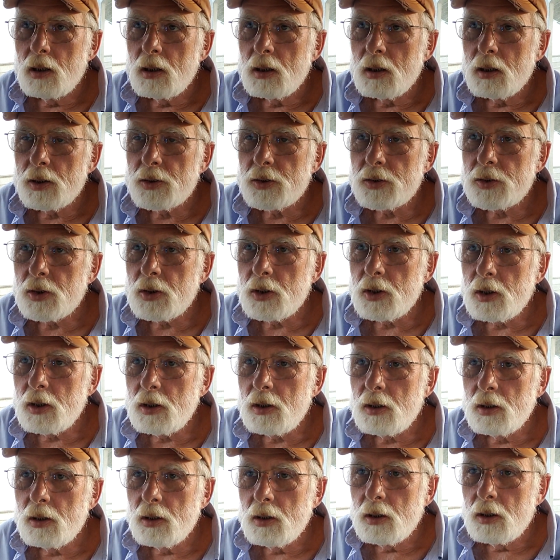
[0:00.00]
let's
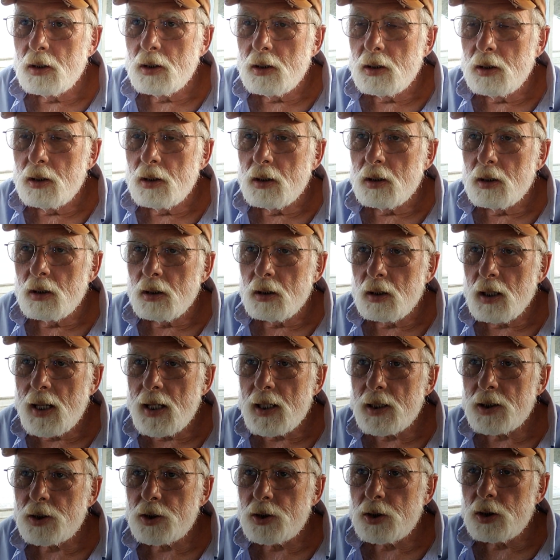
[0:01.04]
see,
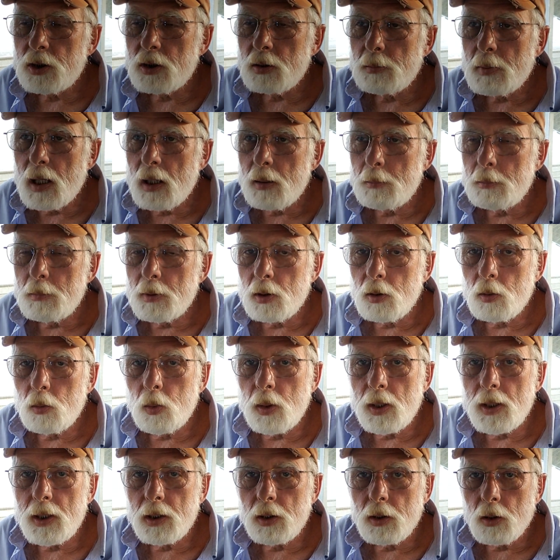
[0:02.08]
last year about middle
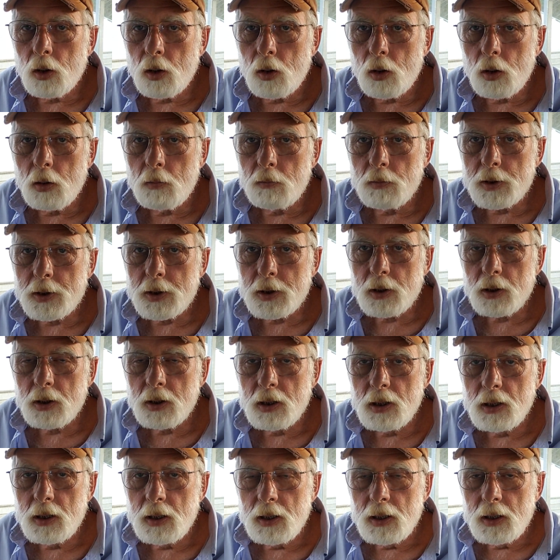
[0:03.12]
way of the harvest.
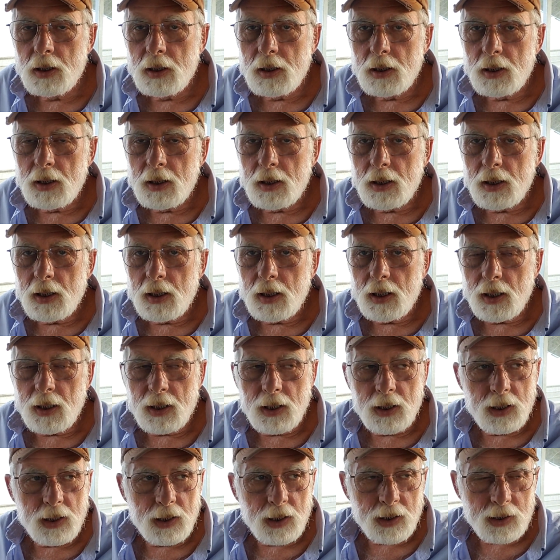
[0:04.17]

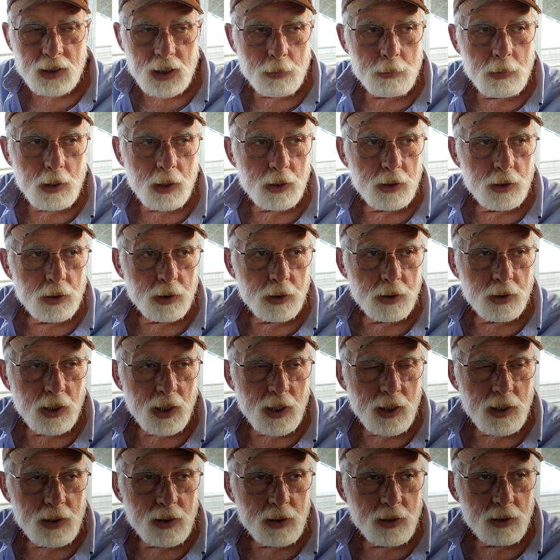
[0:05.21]
And I came out here
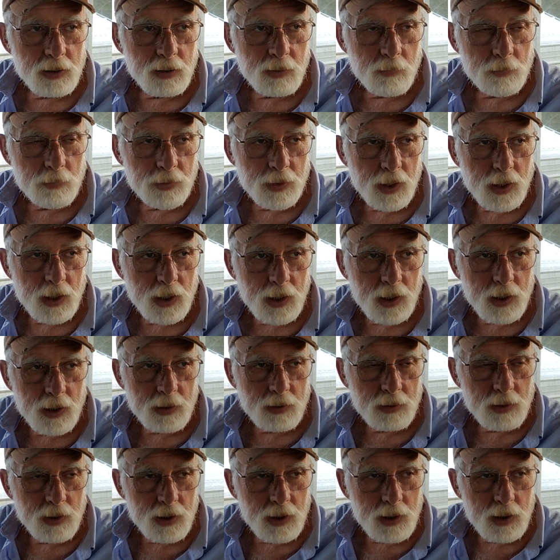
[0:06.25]
today
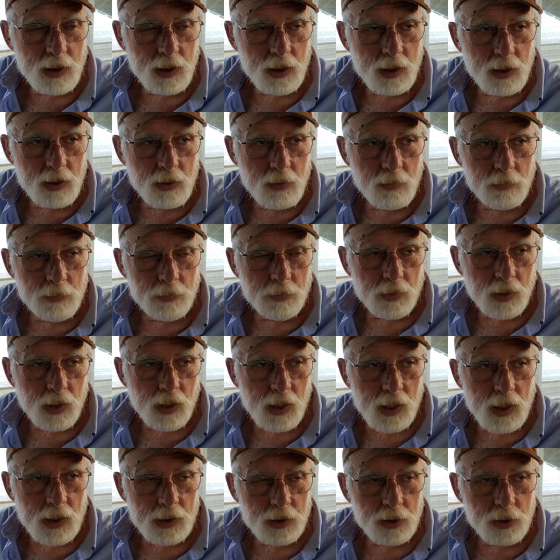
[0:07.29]
and
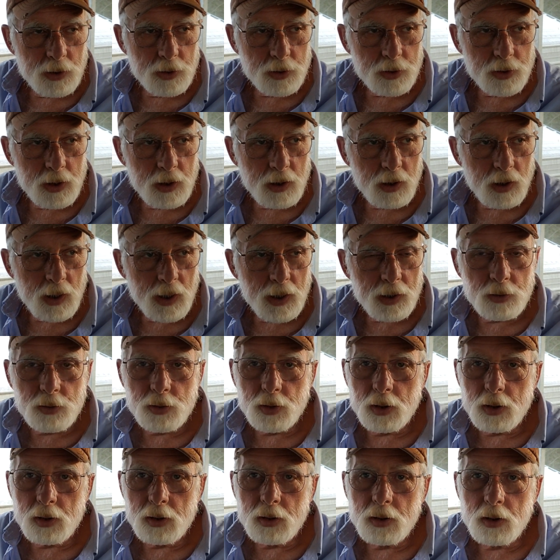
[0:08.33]
I used the
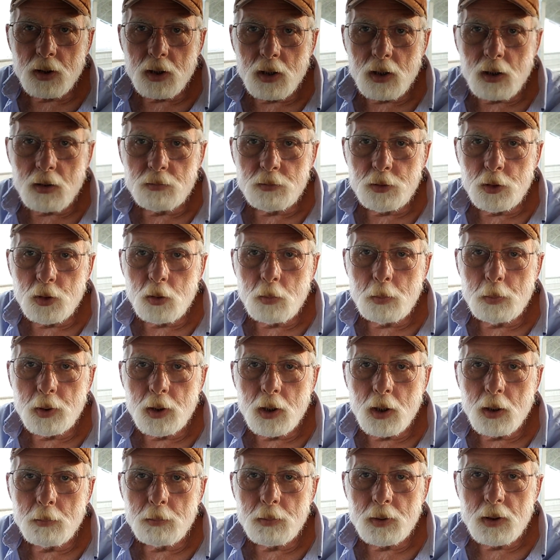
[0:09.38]
electric fuel
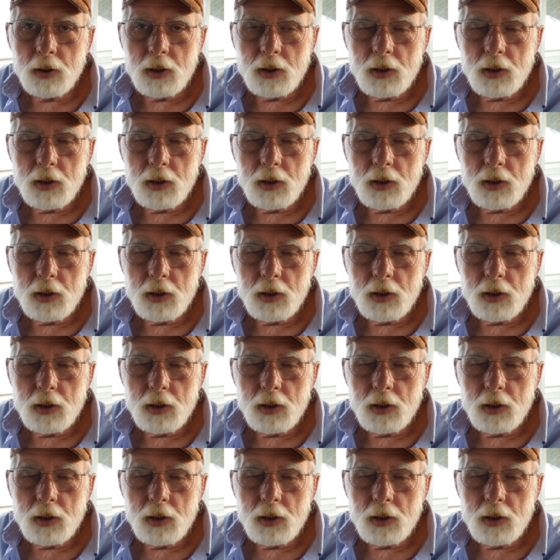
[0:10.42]
pump